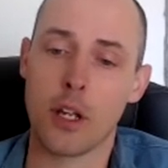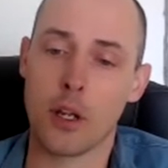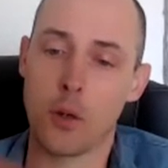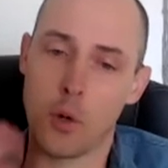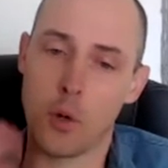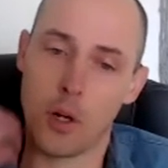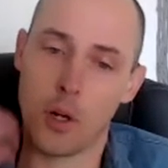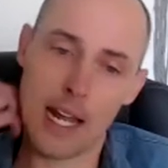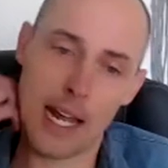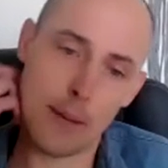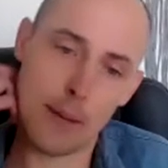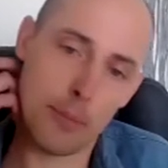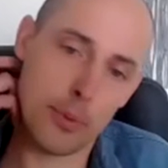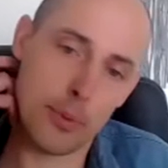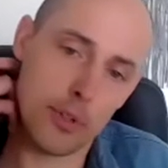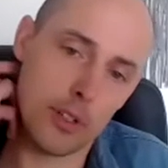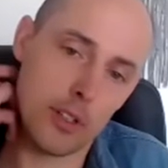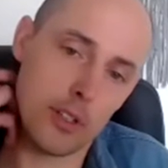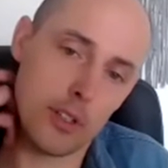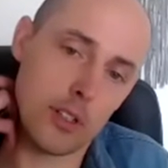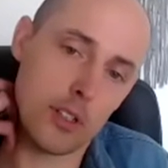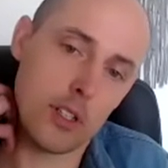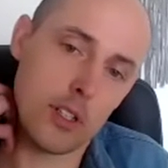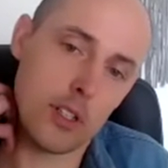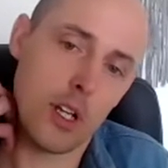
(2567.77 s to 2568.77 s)
what
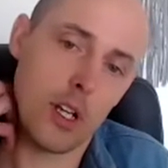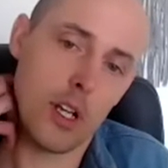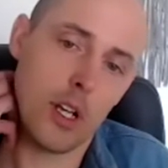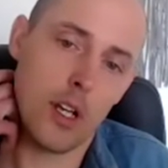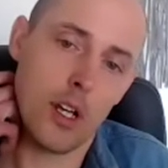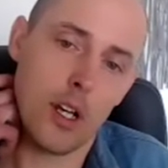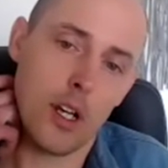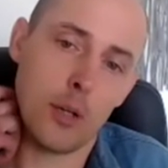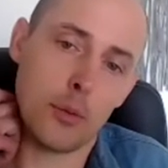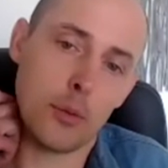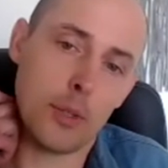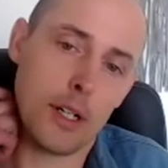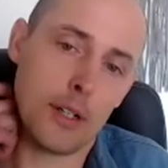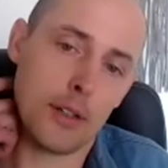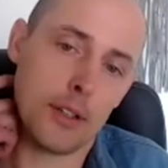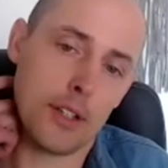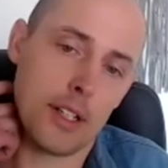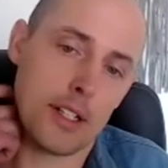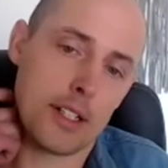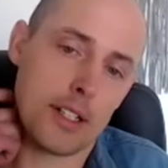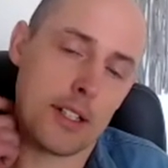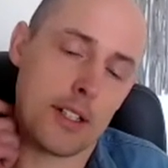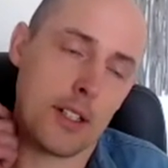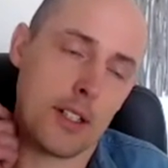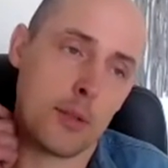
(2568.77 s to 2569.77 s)
happened around
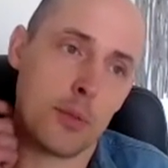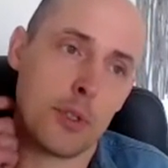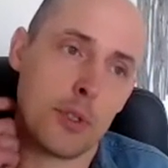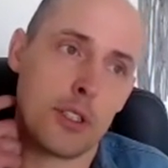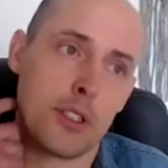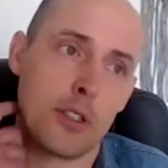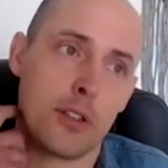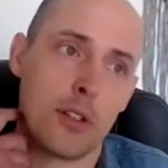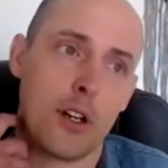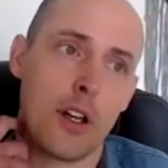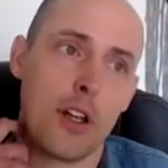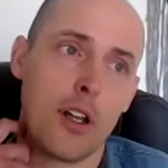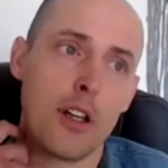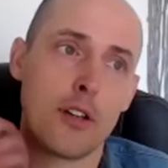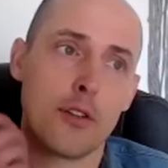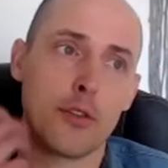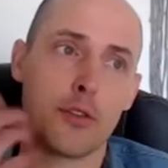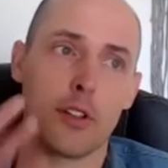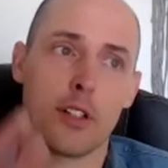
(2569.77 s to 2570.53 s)
that time in your life?